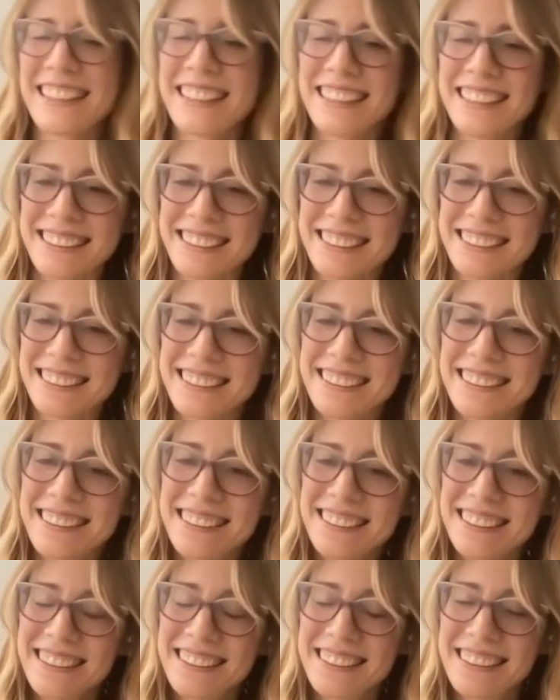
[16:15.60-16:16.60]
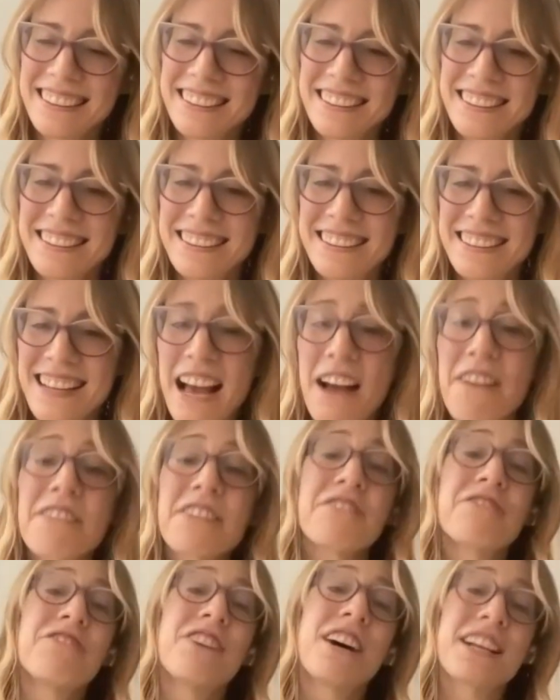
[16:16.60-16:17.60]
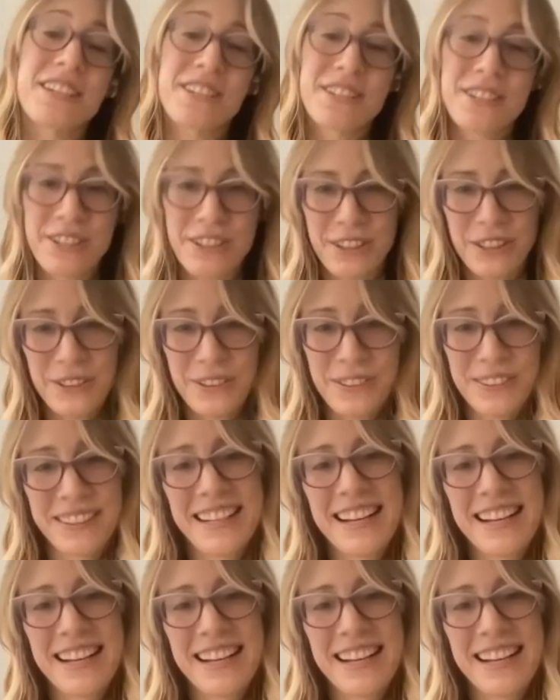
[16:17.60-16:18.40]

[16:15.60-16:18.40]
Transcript: and having fun too.